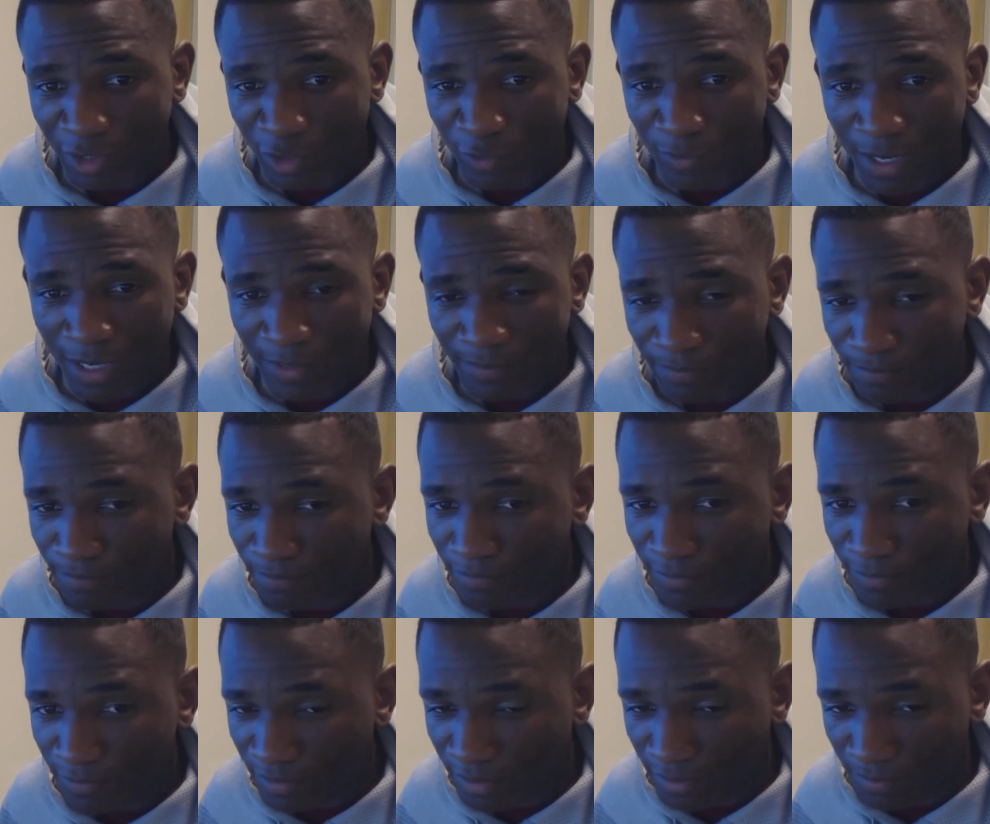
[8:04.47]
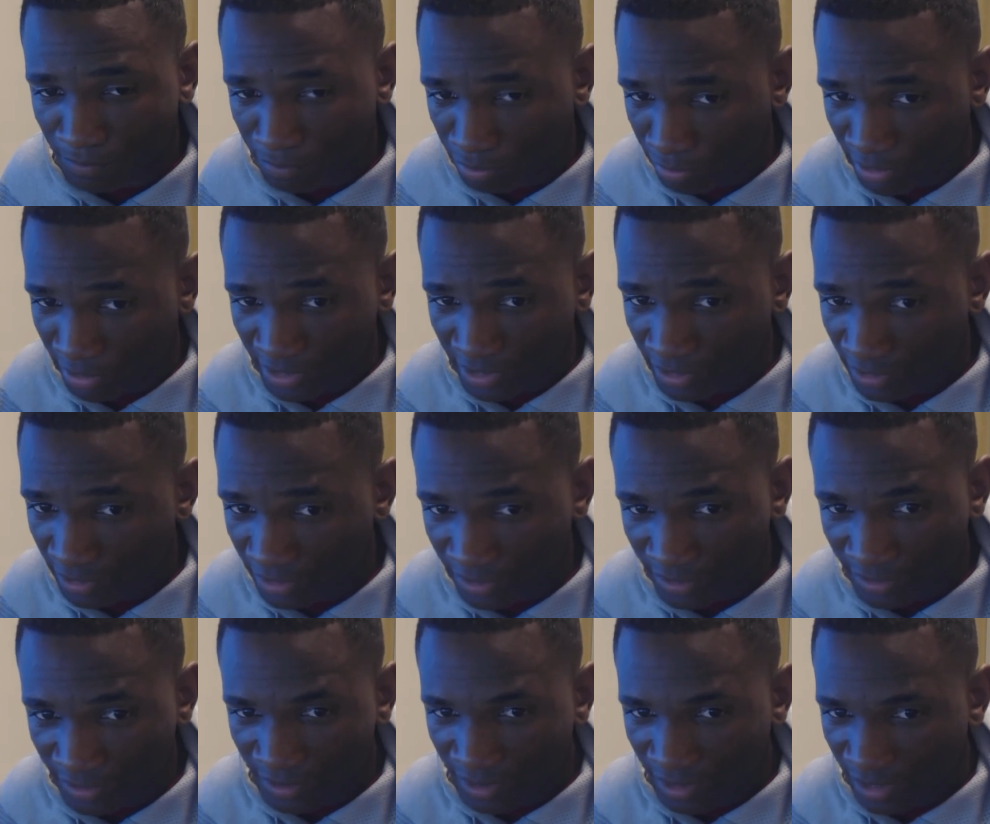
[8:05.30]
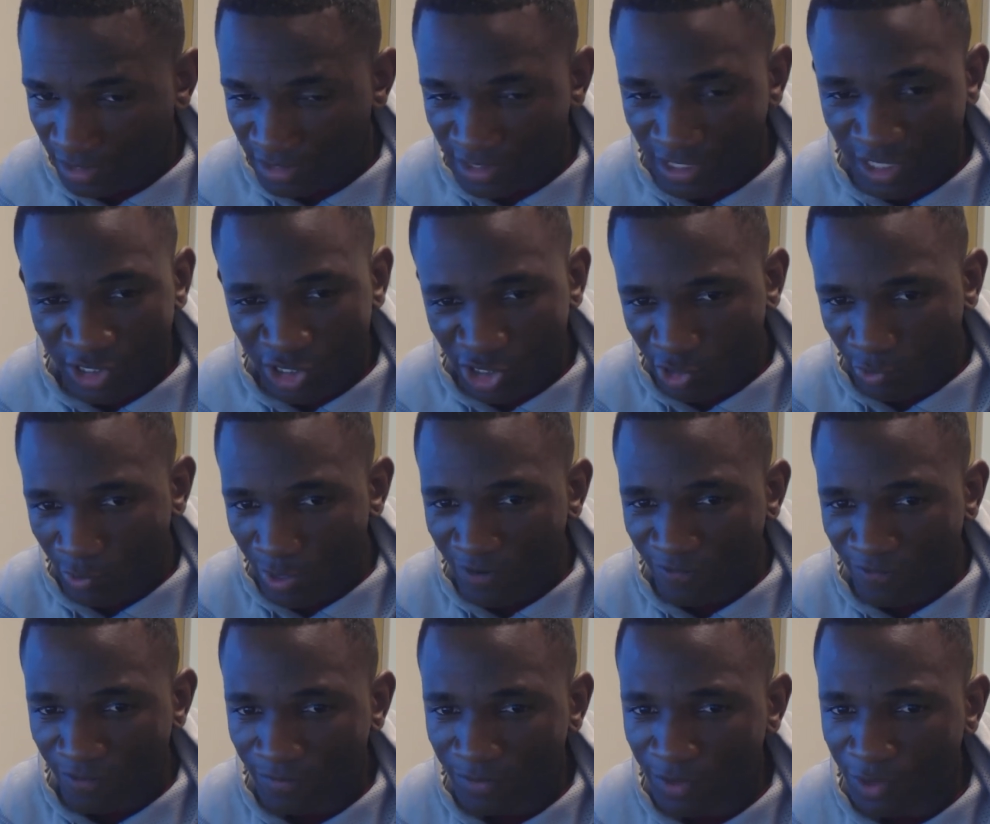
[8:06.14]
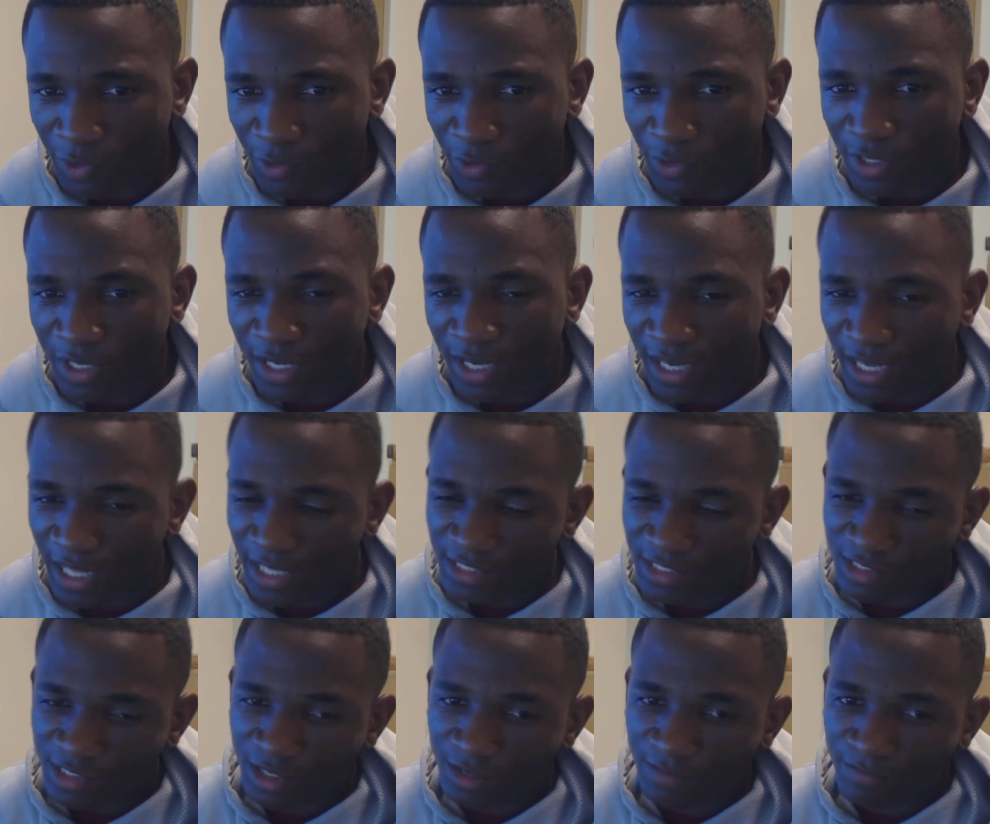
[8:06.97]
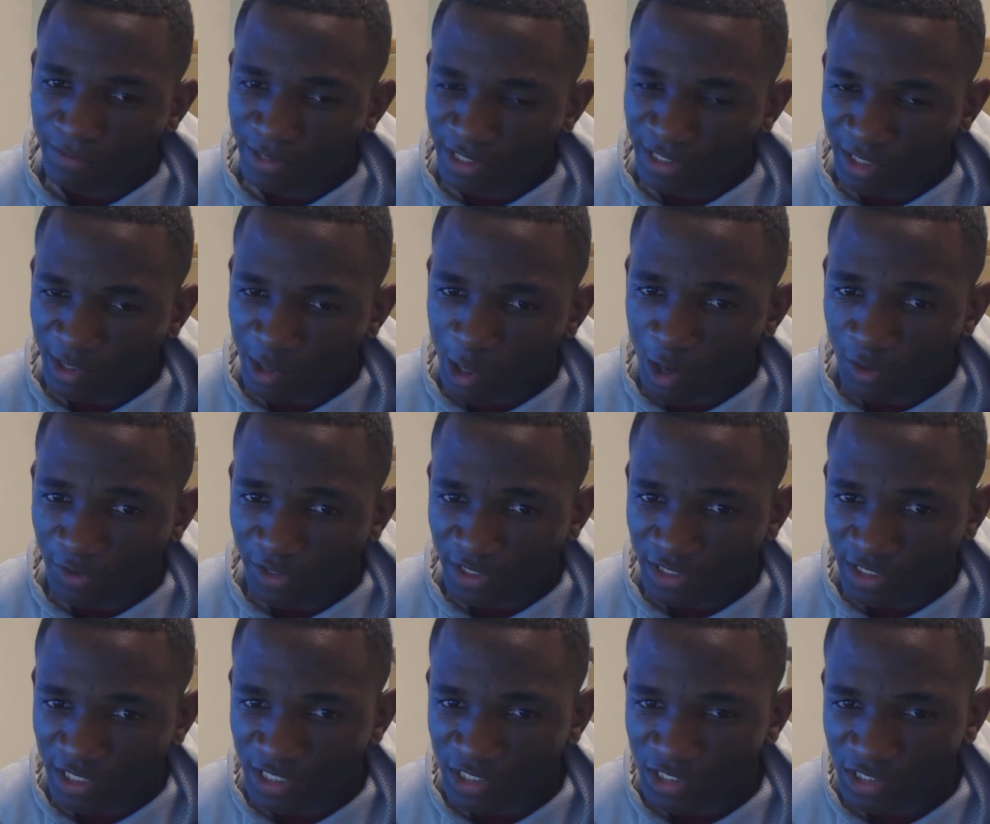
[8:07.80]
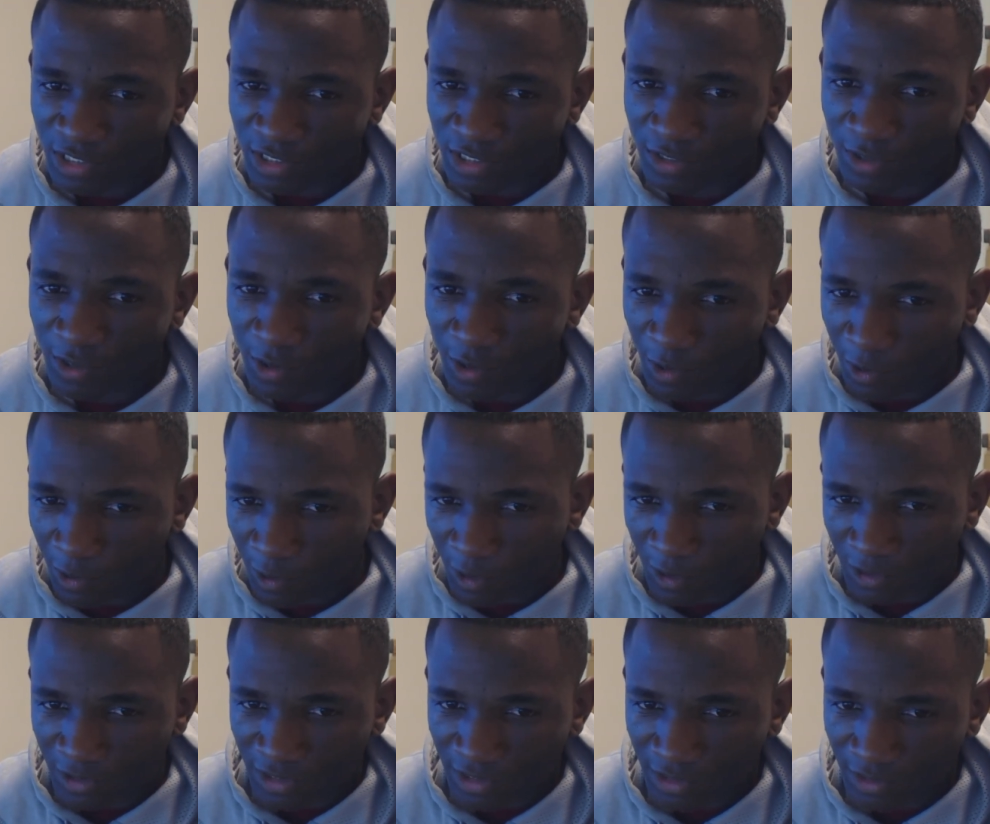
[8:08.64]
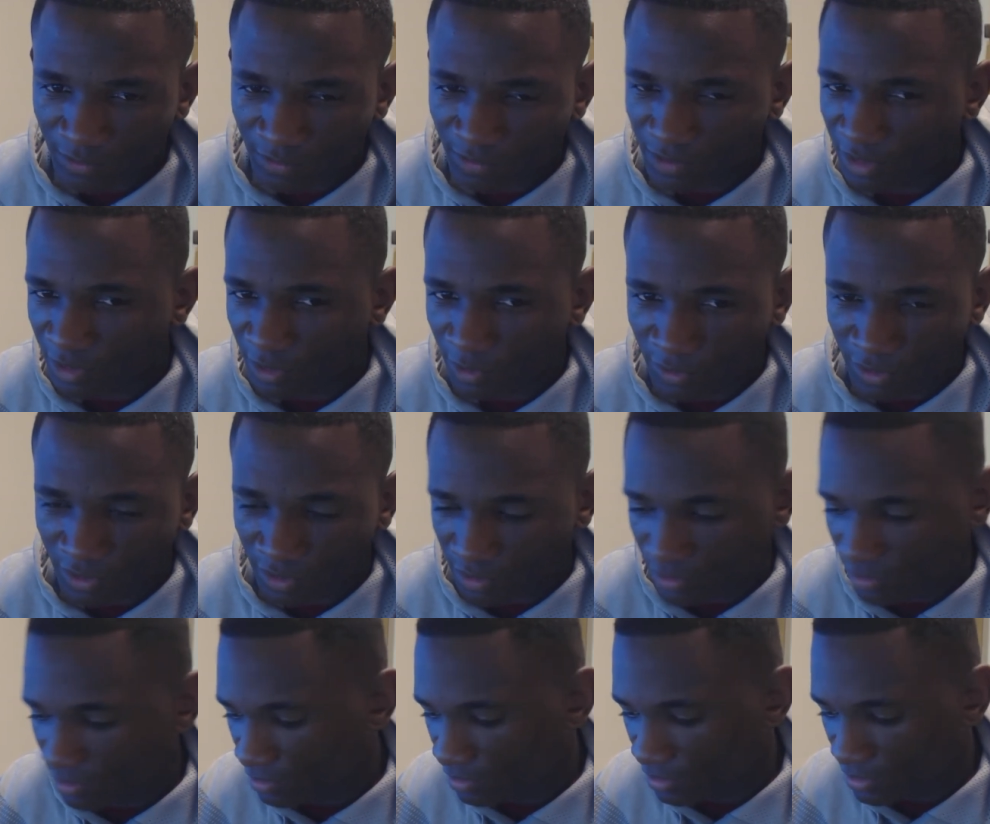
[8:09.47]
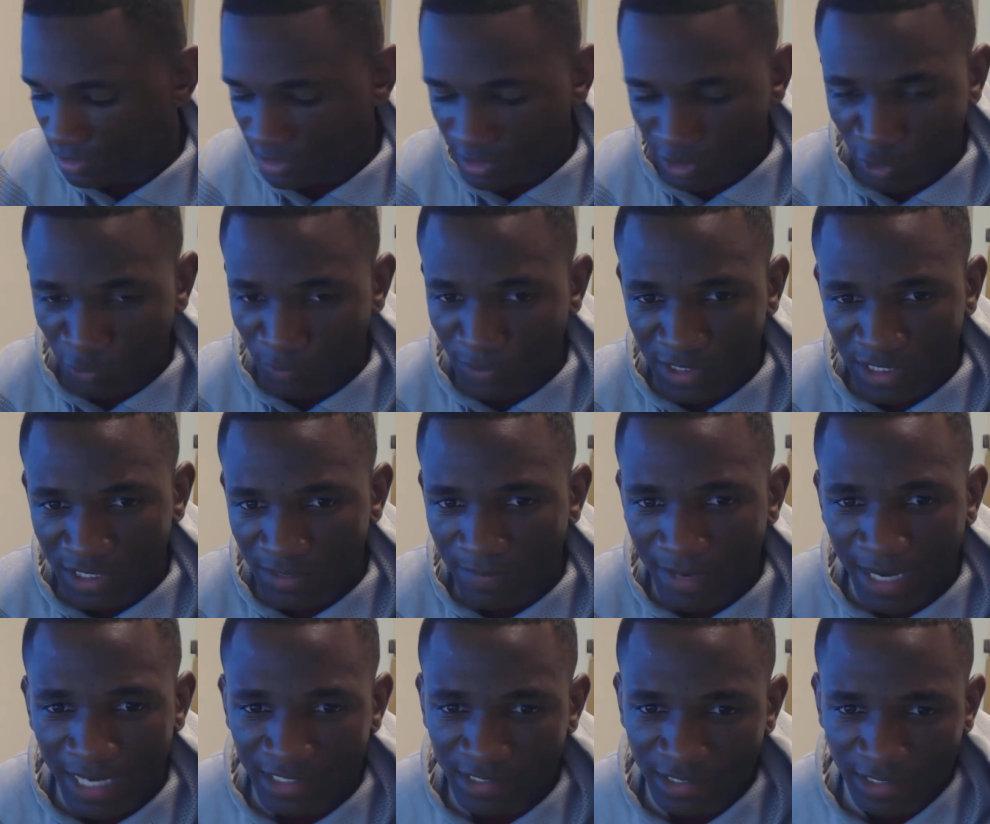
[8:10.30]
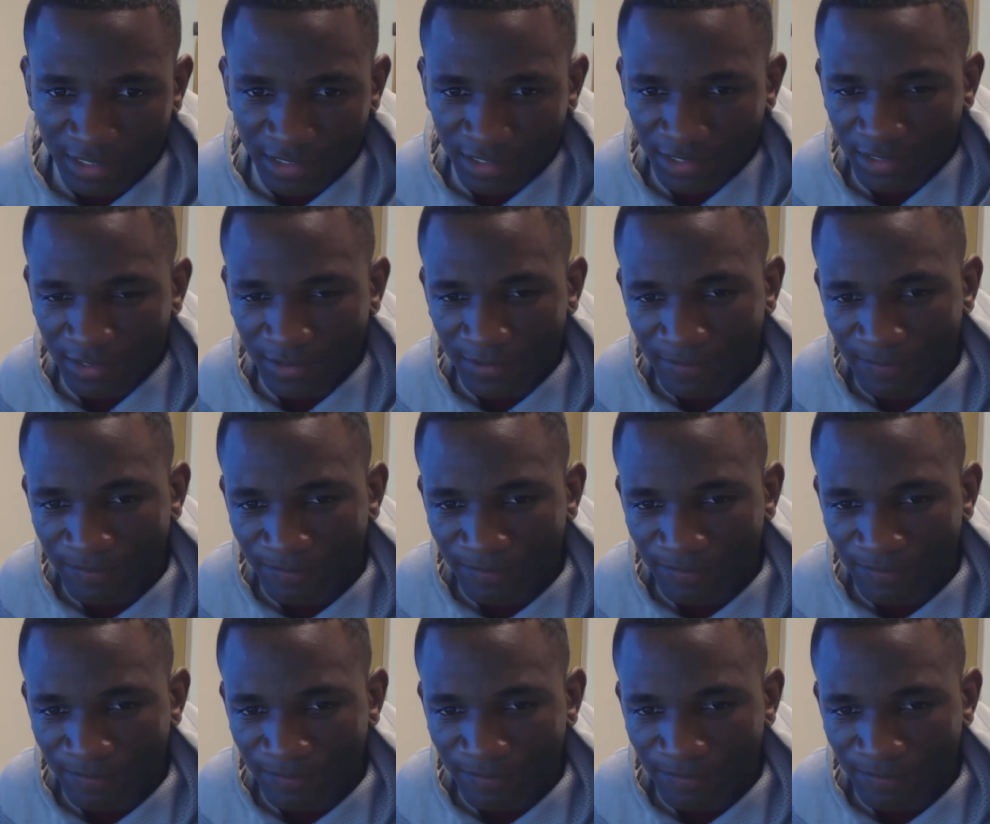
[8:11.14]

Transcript: You might bring the attention away from you and start bringing all the attention on, these stupid semantics.